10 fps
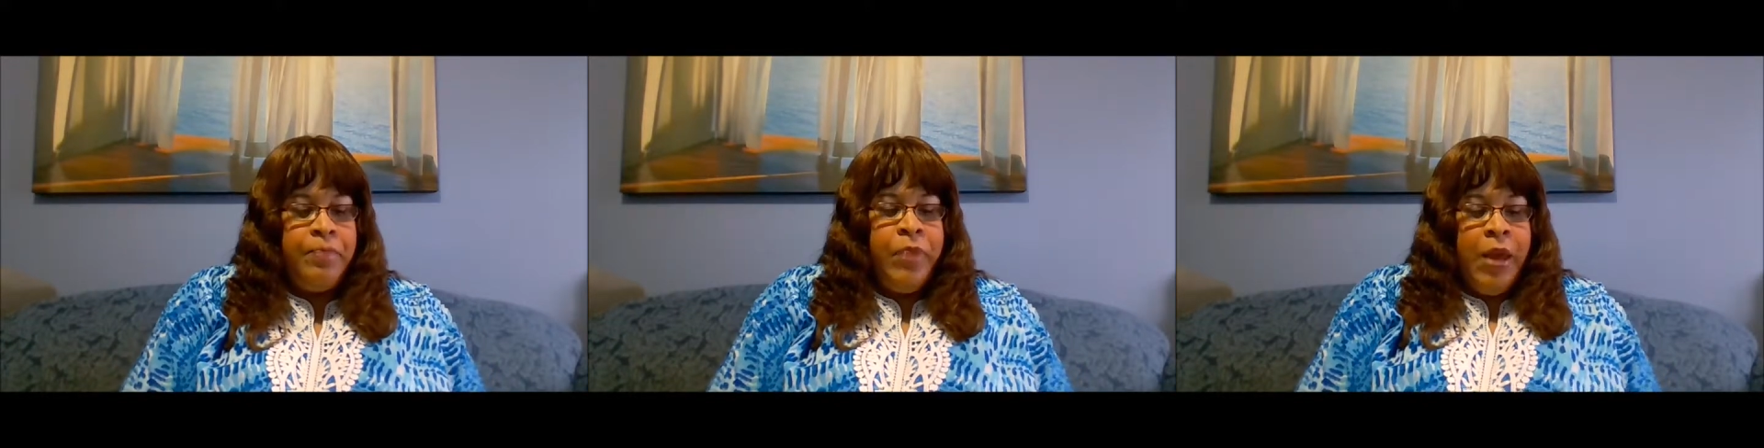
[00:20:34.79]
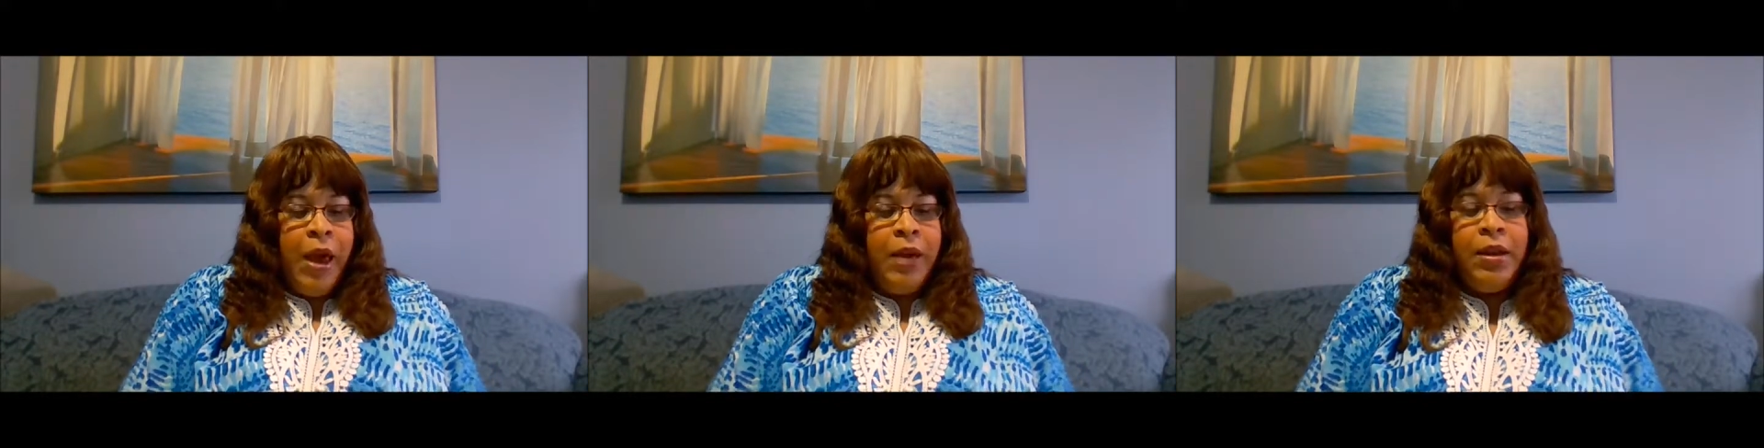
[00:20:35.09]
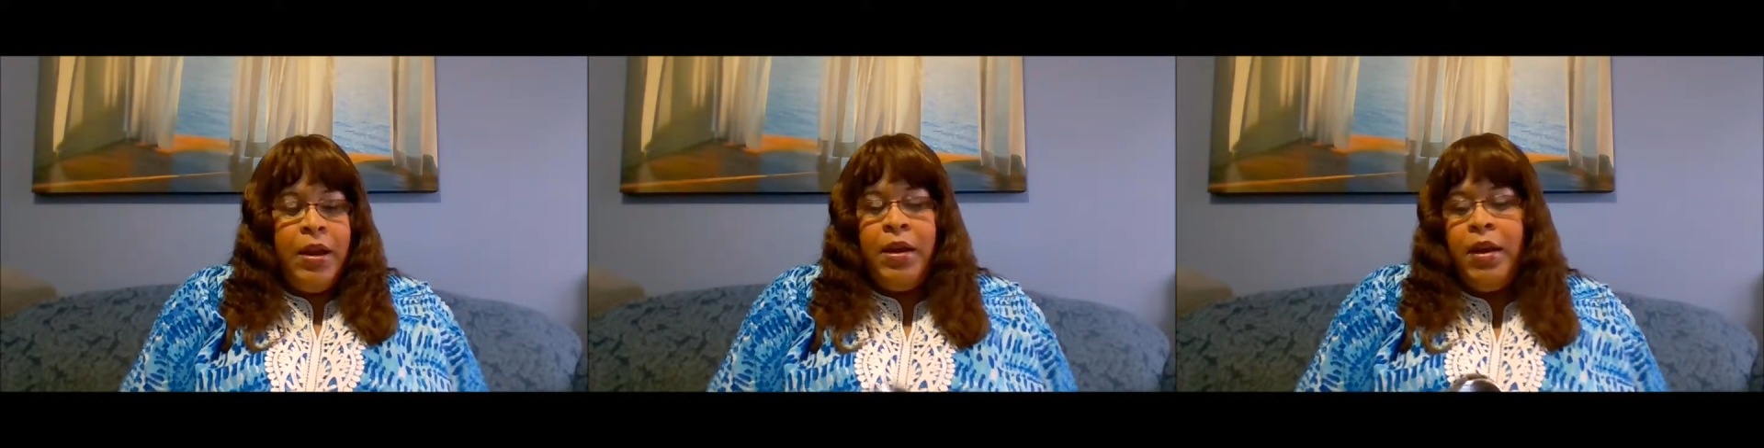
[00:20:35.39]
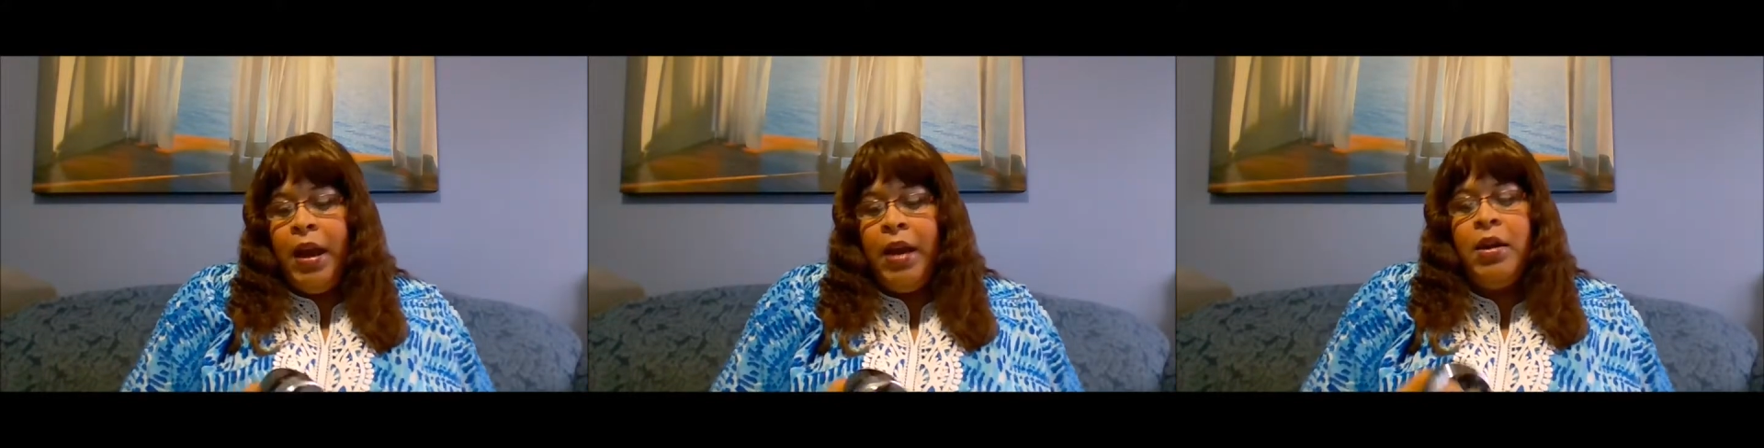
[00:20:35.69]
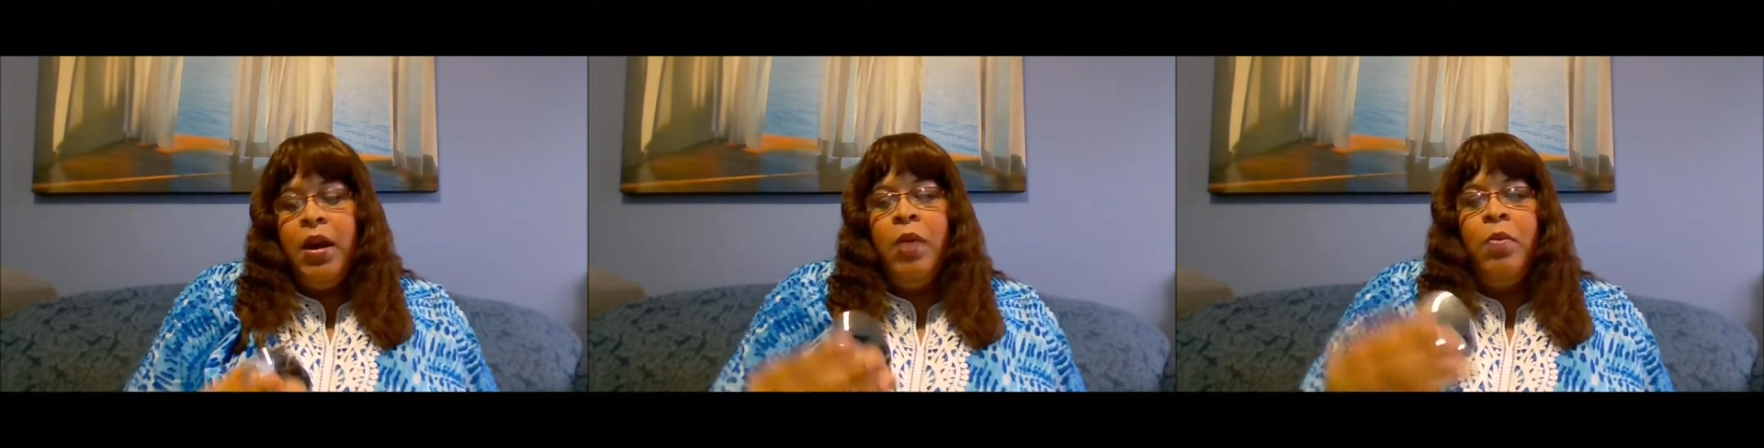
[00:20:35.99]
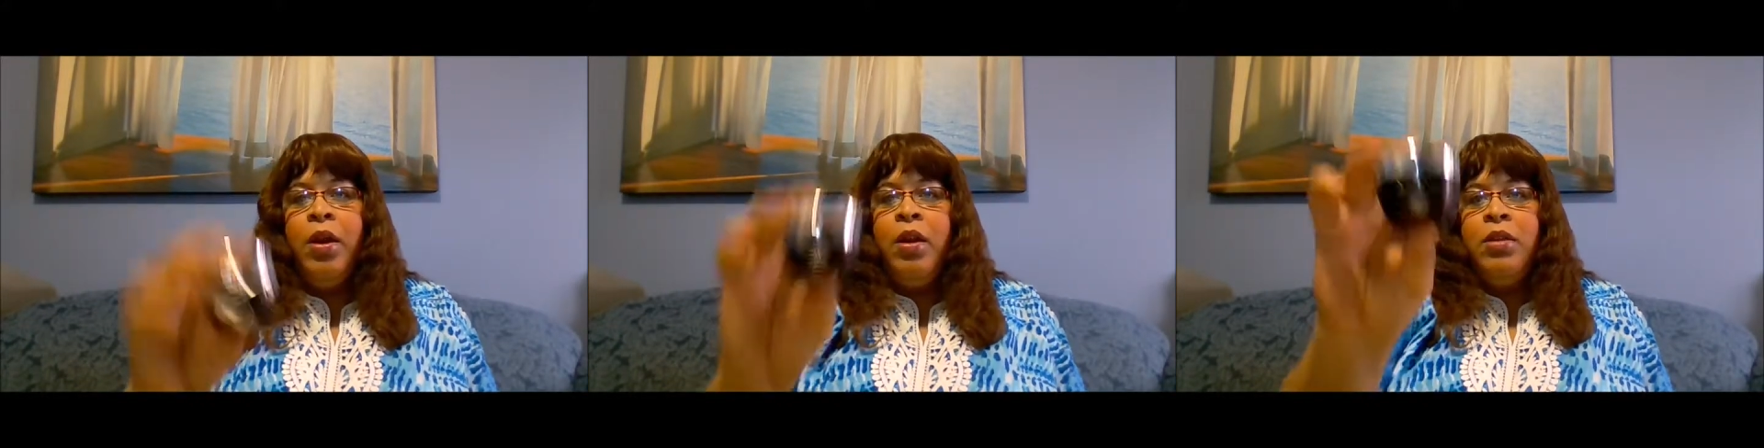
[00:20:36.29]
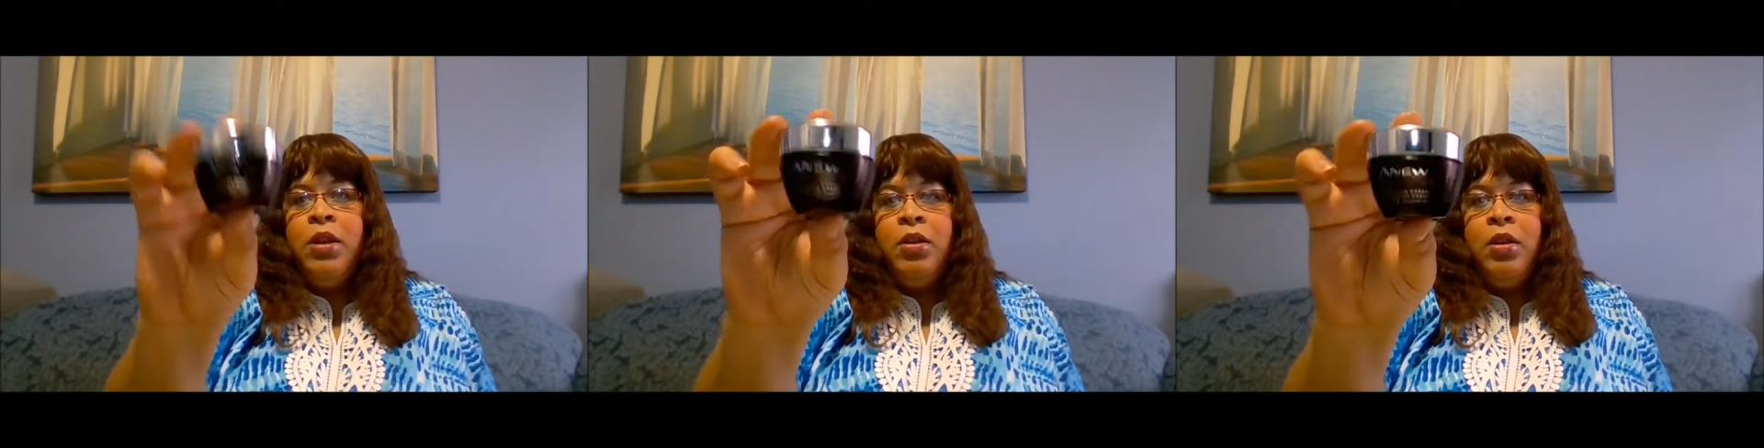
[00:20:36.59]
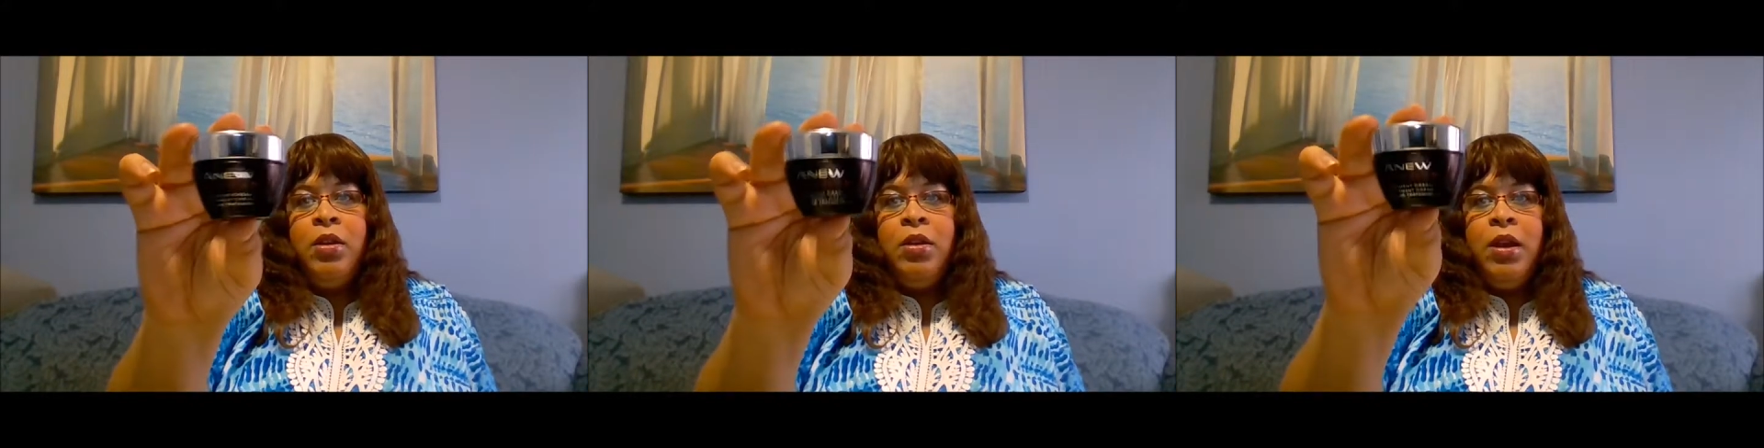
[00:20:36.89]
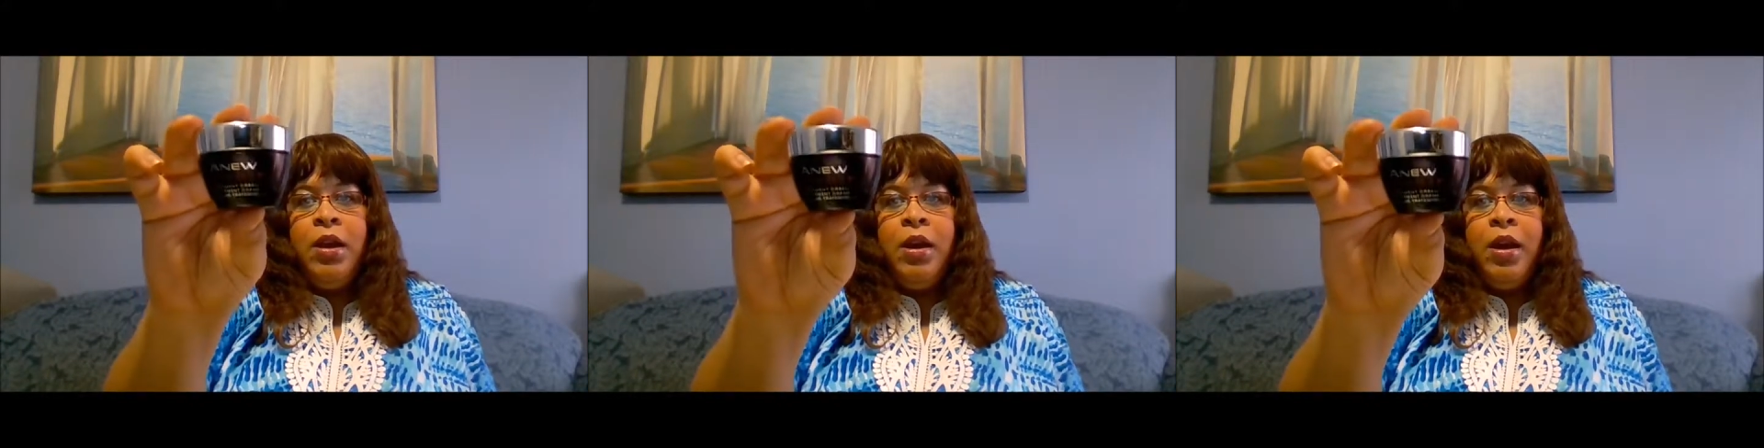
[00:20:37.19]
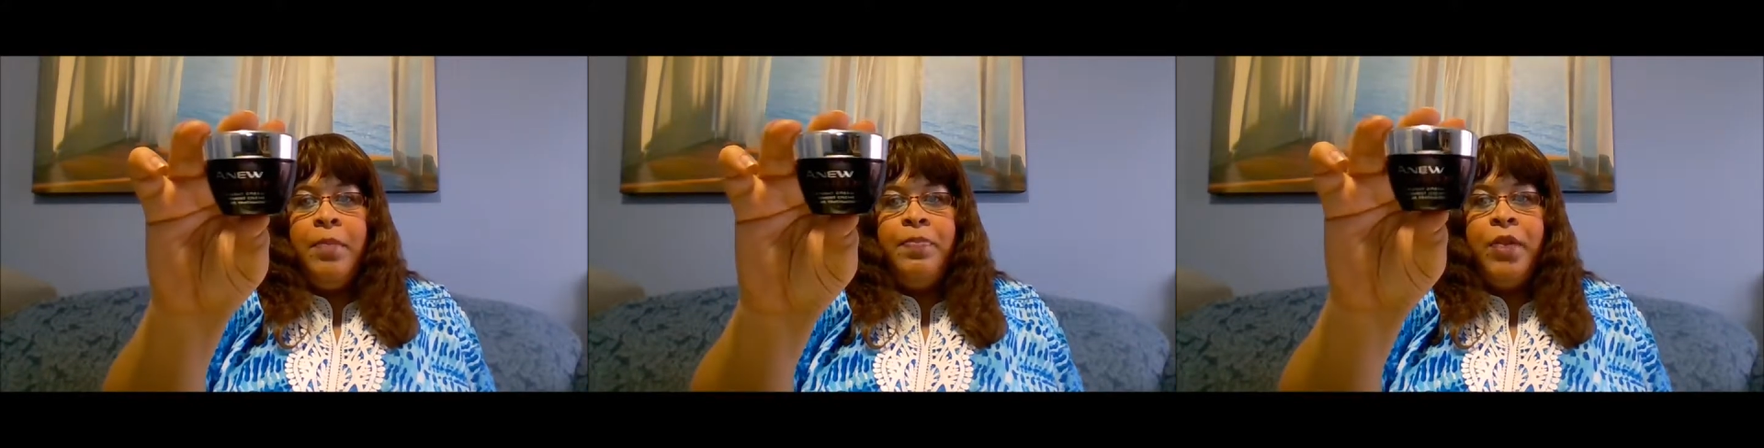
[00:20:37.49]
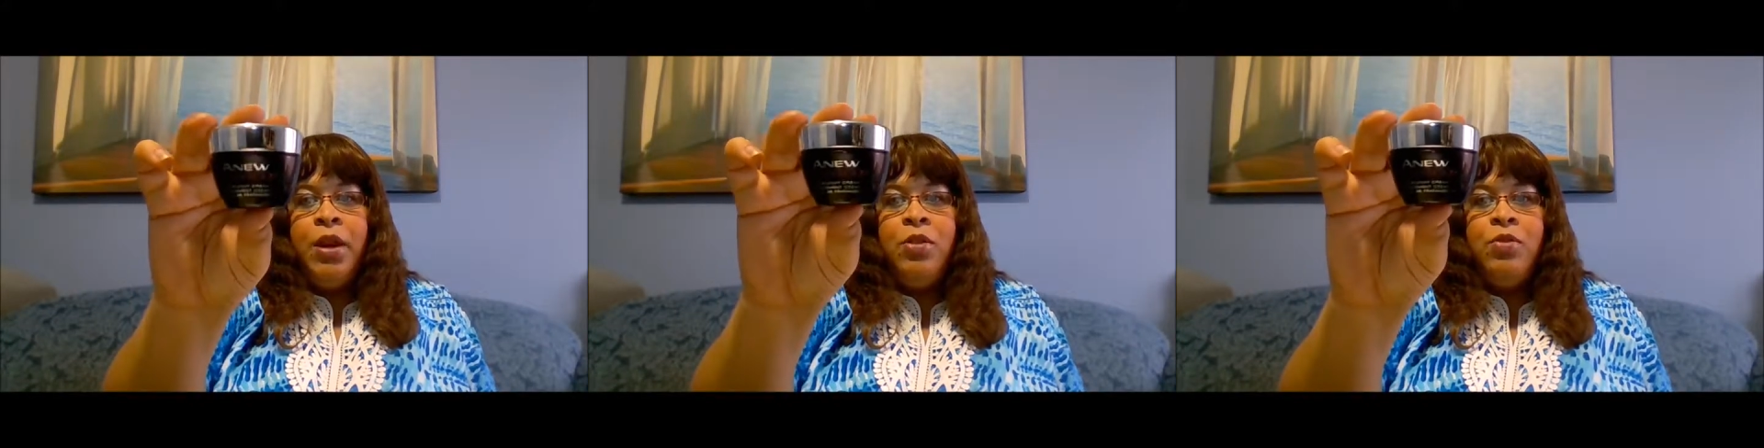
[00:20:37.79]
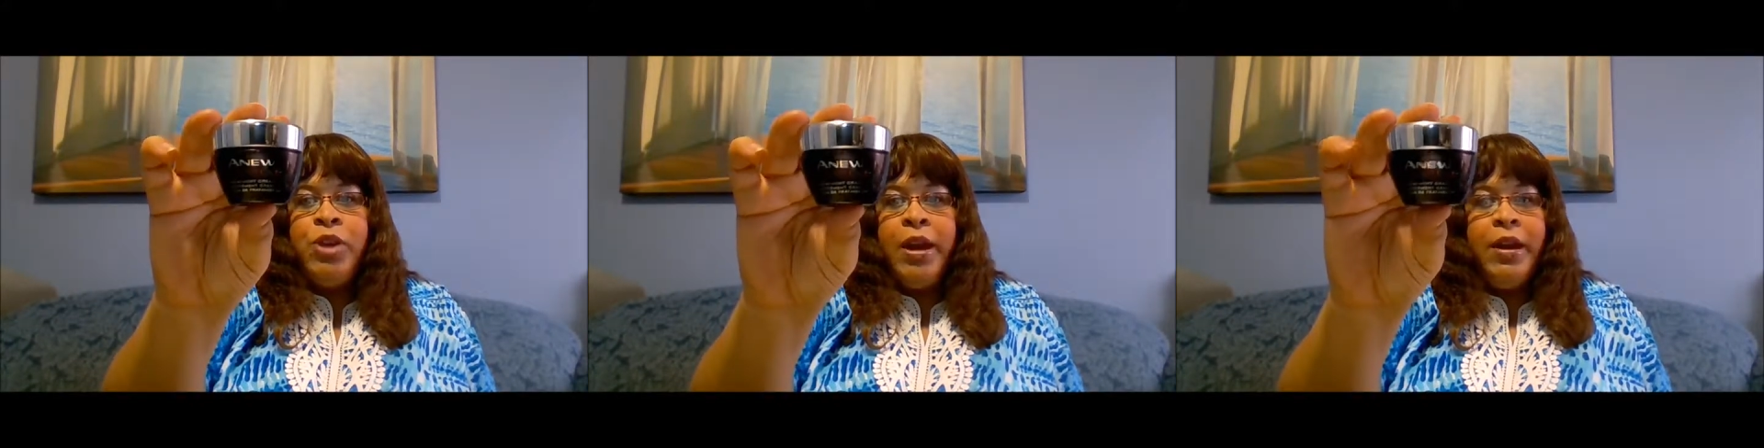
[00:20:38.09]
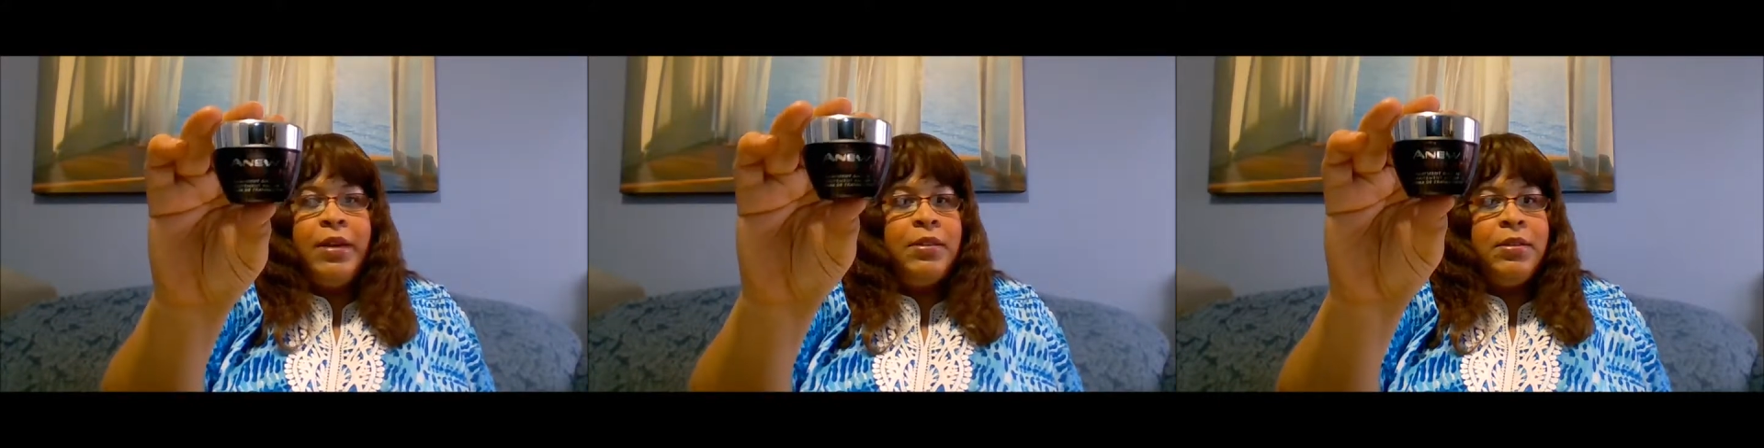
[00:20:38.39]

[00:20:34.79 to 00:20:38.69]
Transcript: And then at night, I wear the Anugenics,